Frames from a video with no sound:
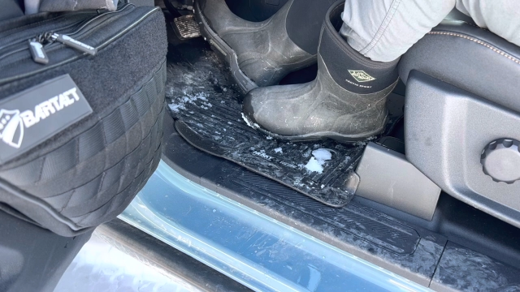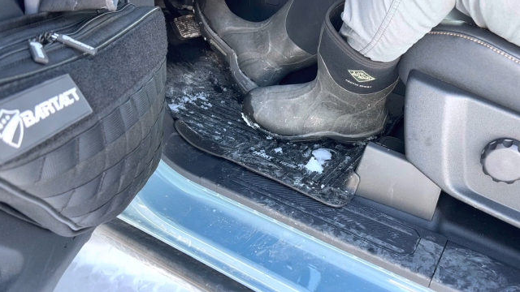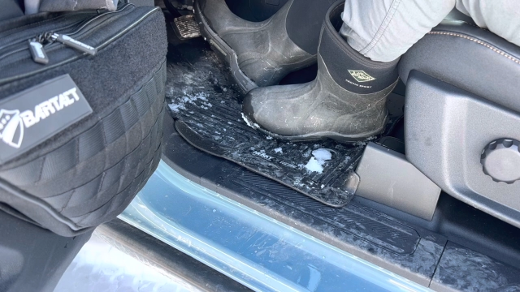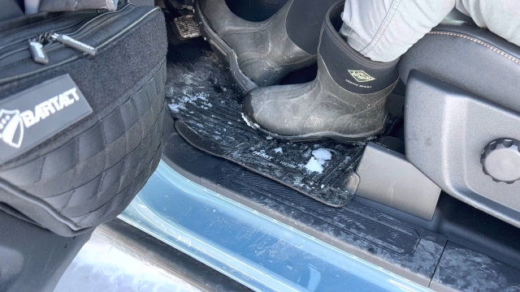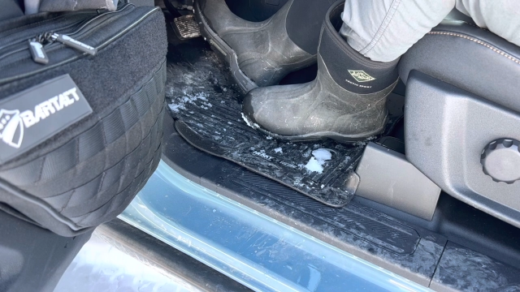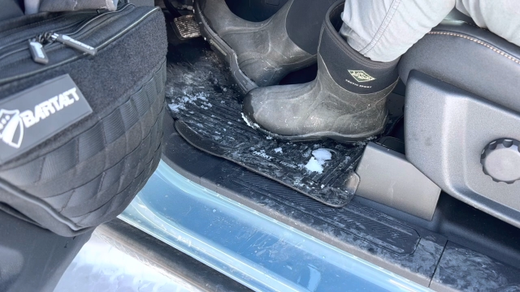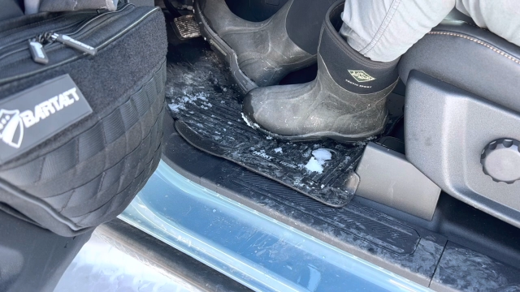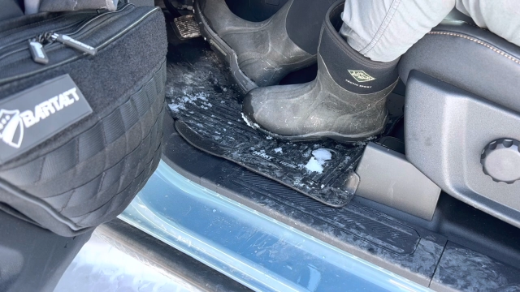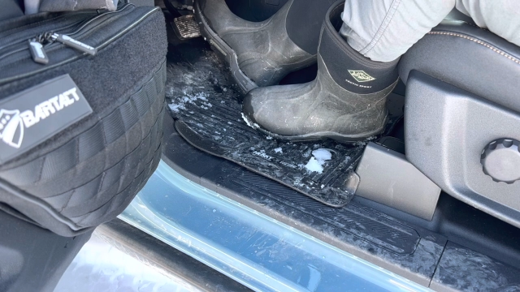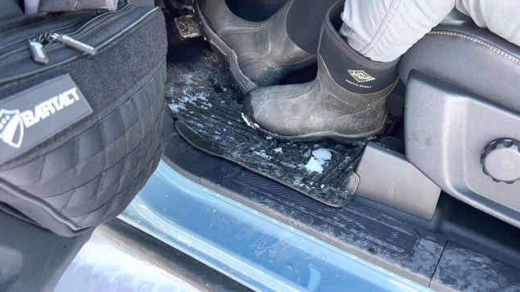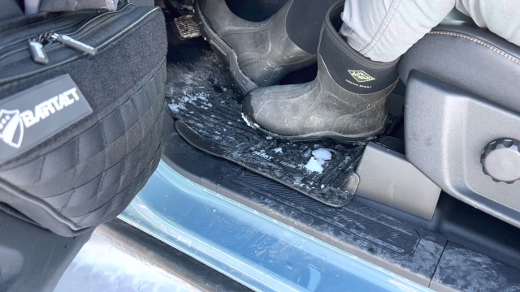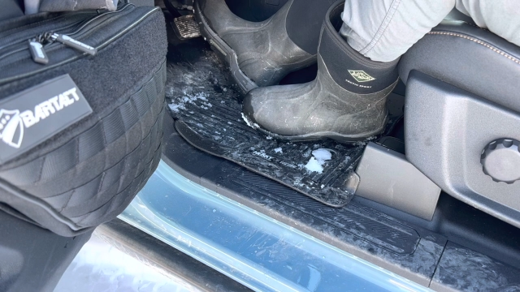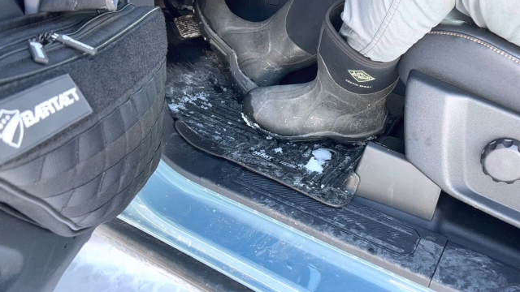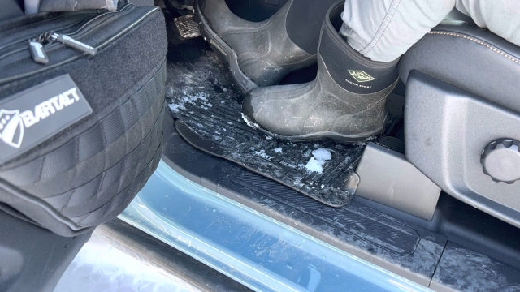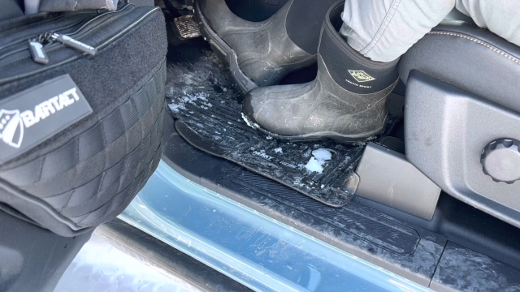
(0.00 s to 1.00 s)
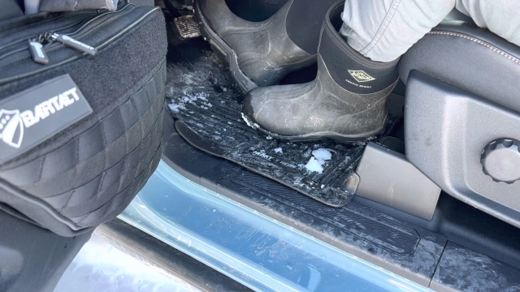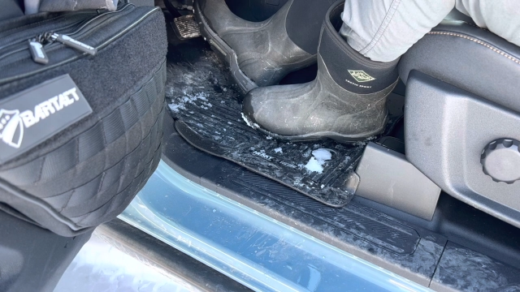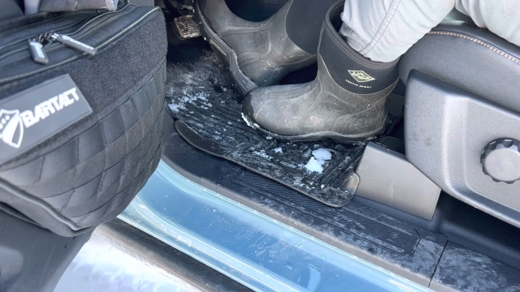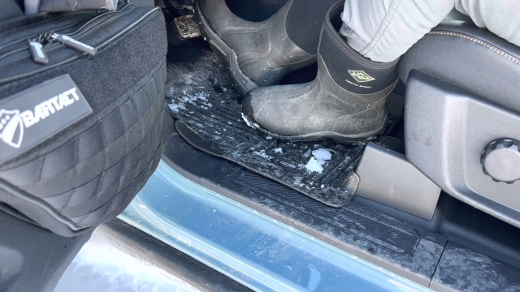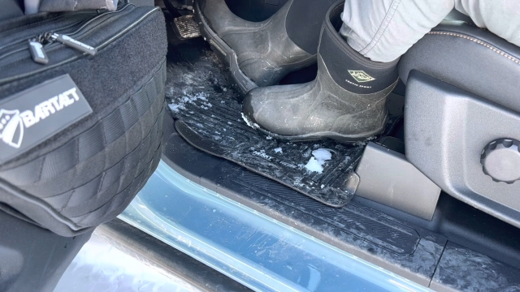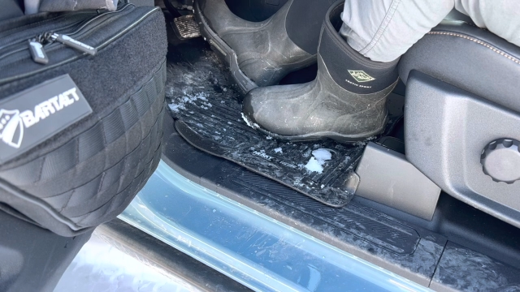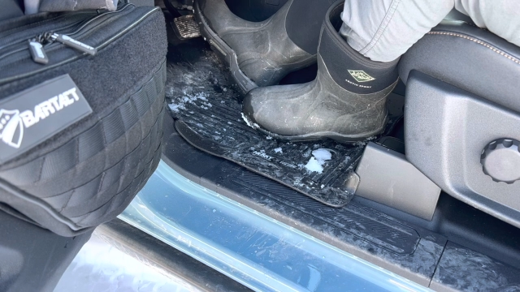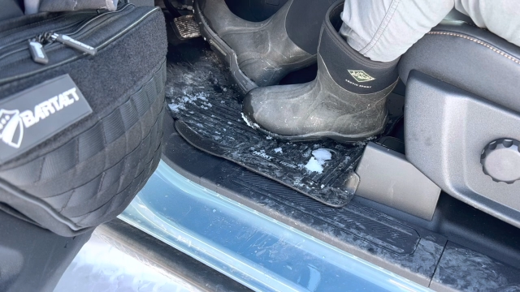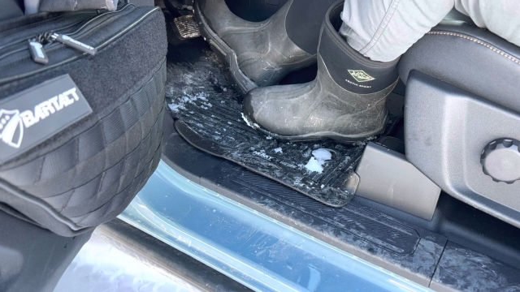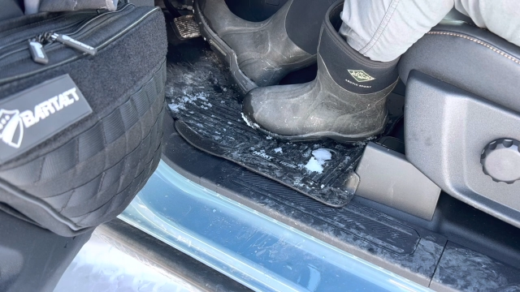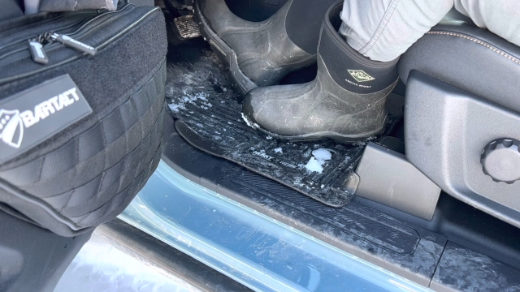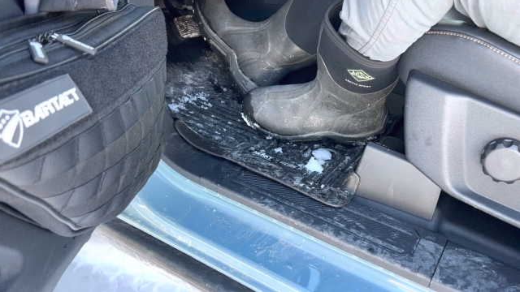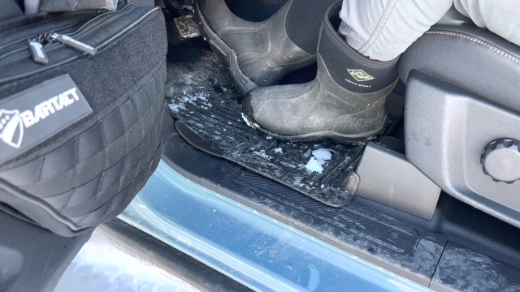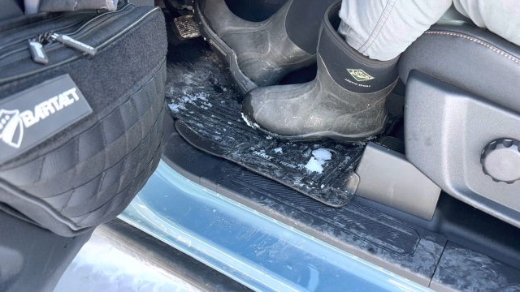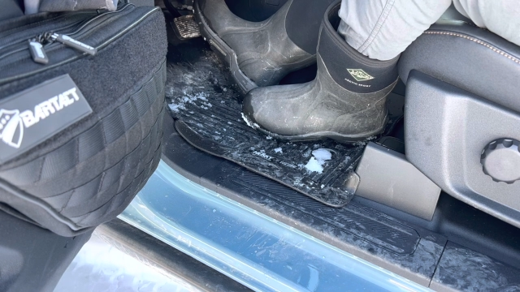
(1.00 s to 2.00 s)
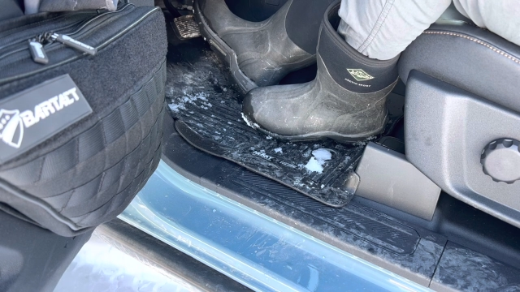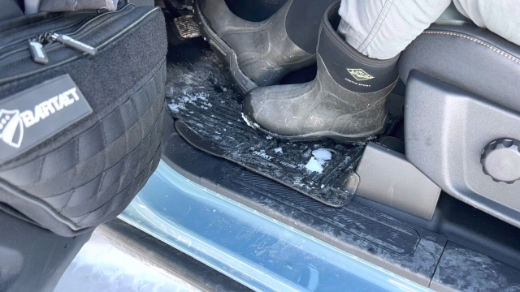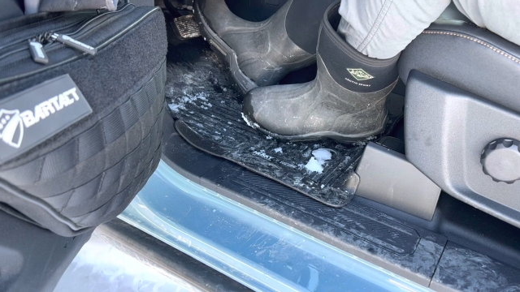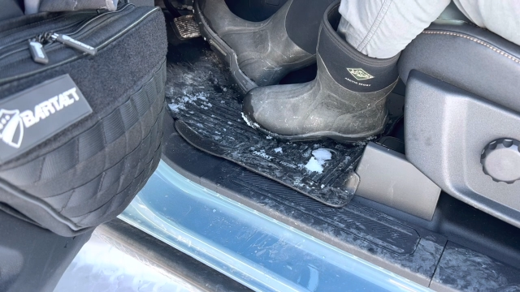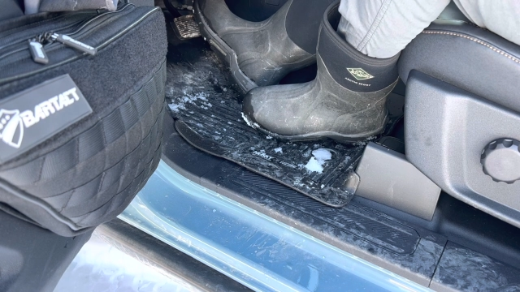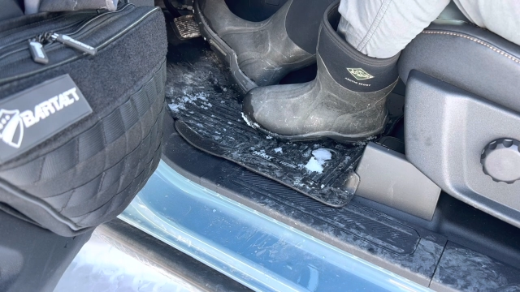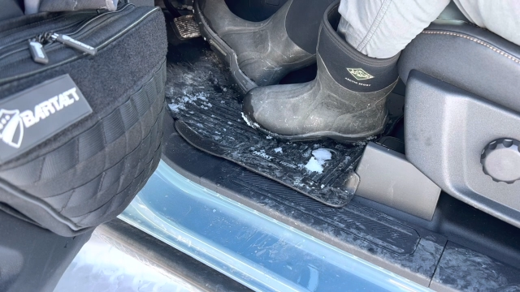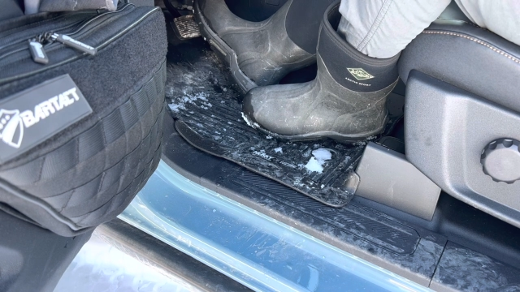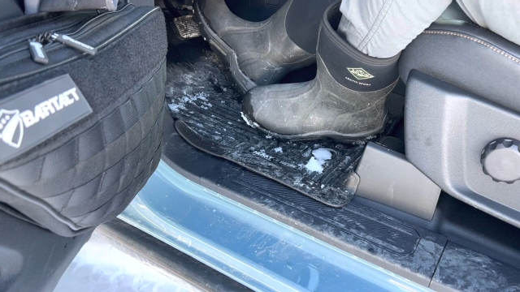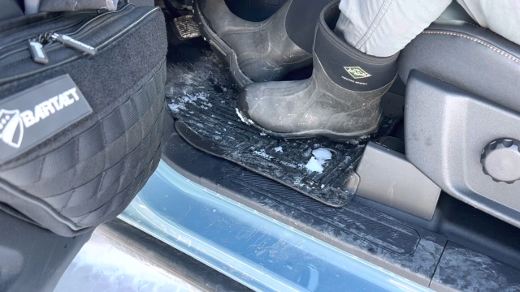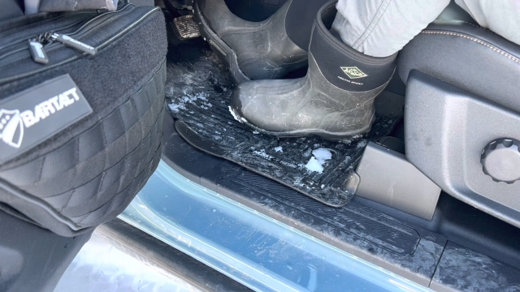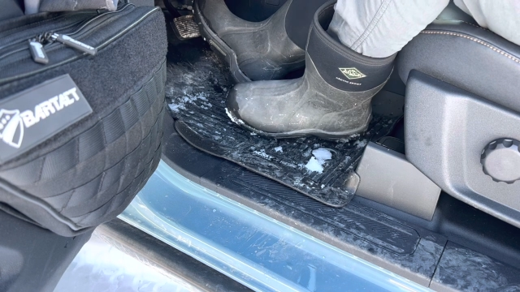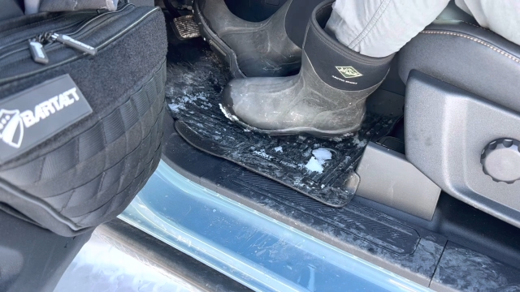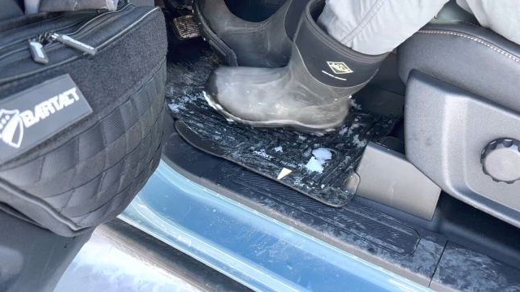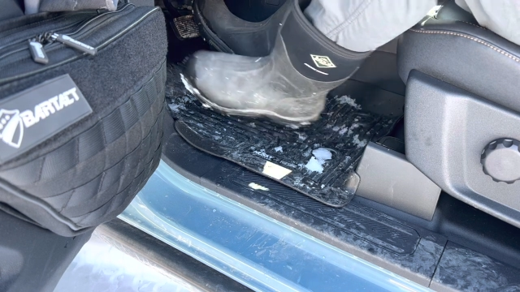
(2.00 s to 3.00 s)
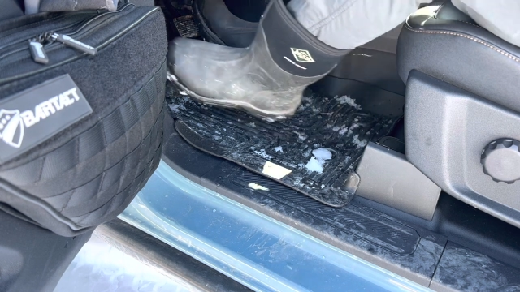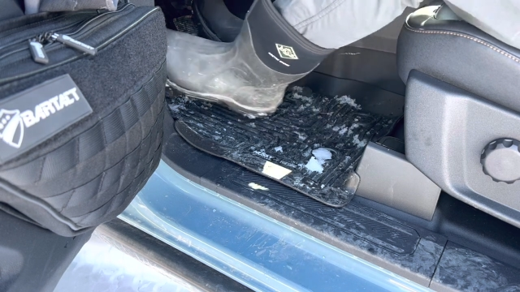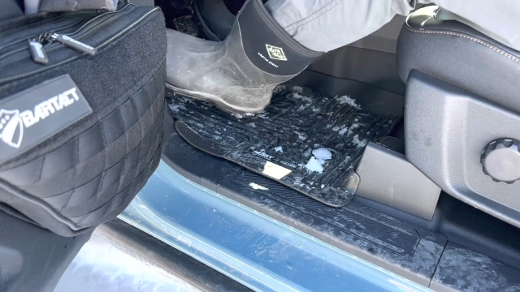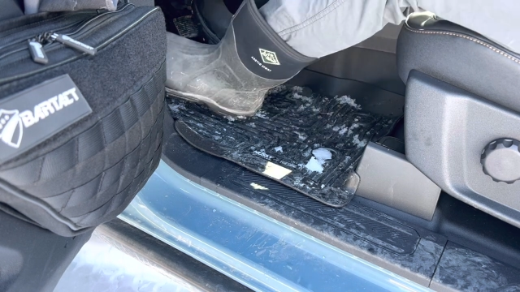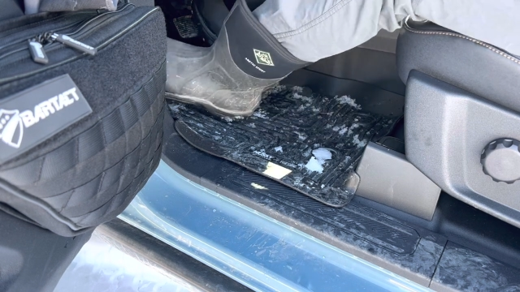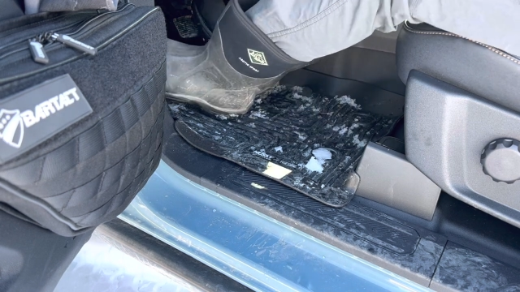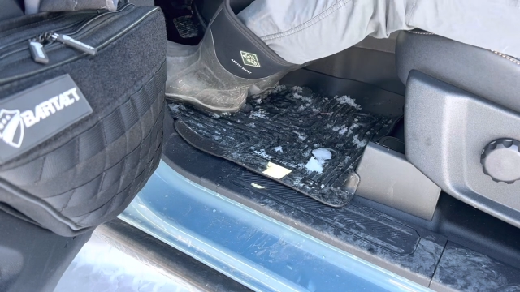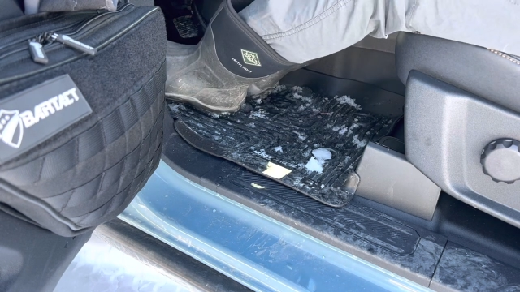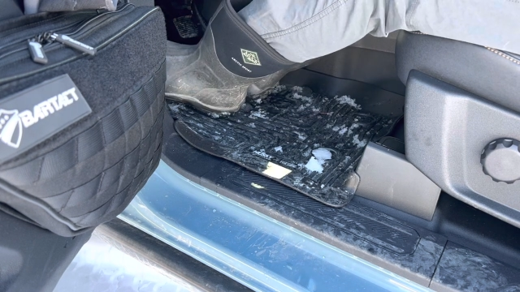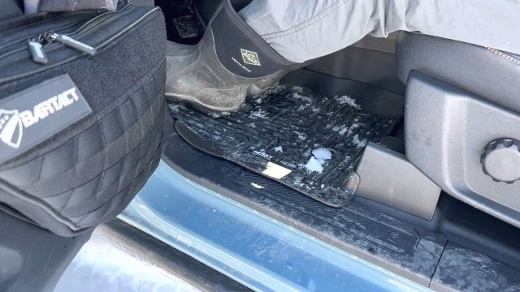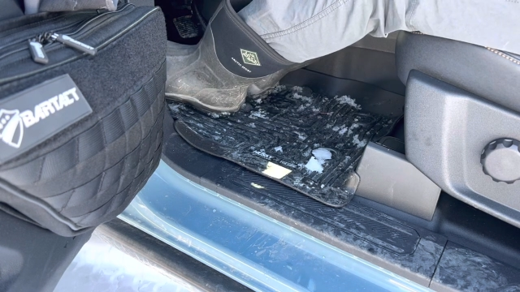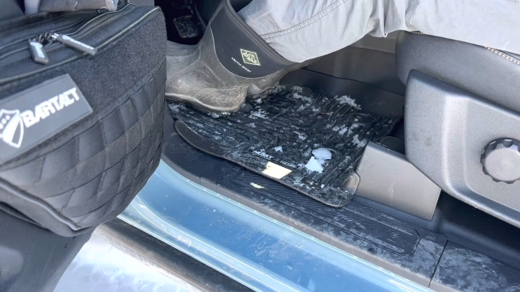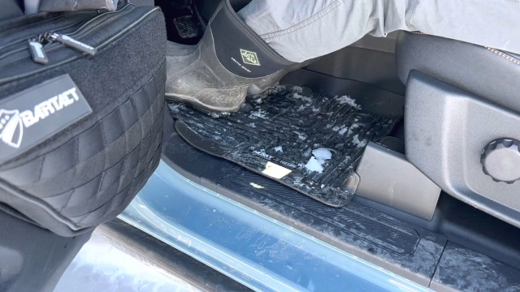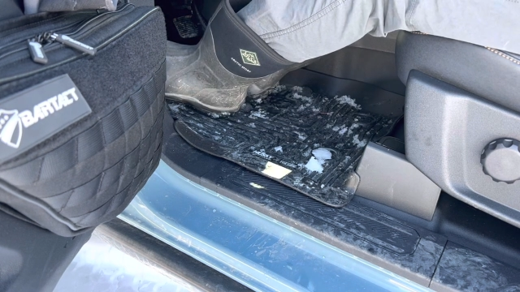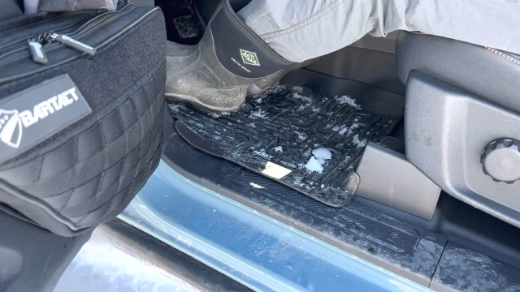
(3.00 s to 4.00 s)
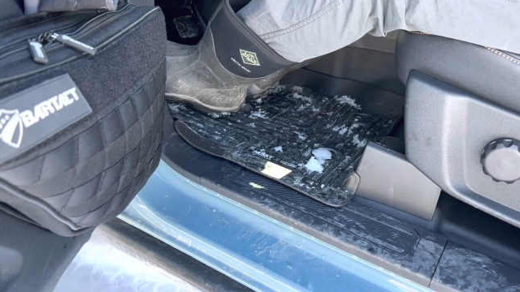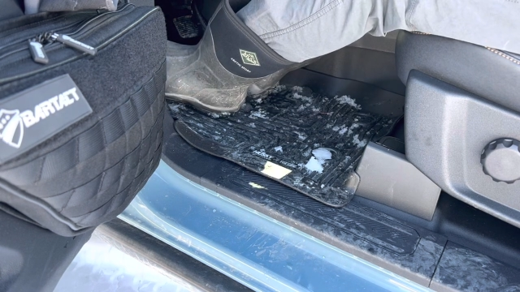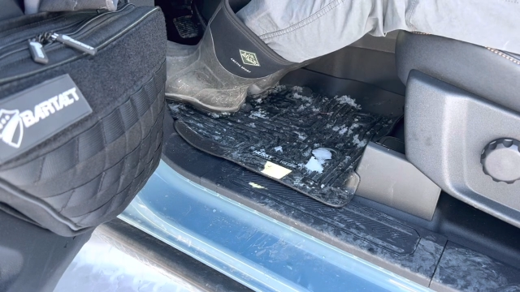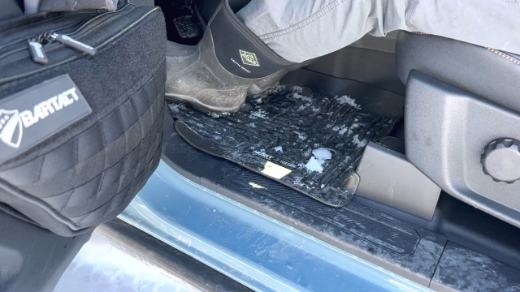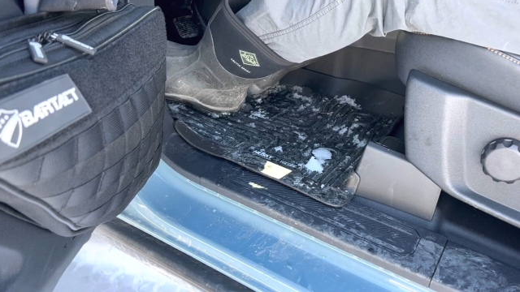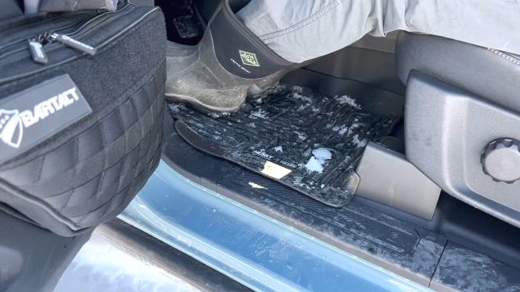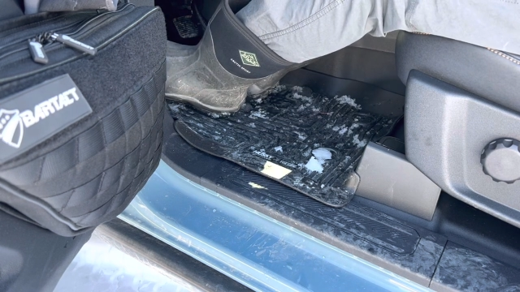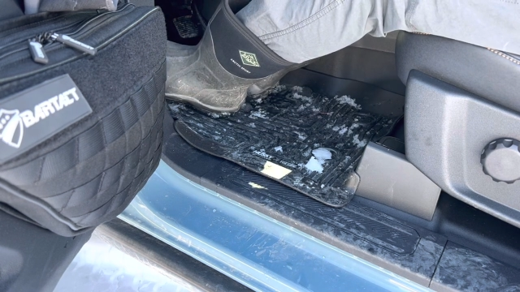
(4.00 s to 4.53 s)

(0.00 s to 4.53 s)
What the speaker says: No face is visible, so there are no lips to read.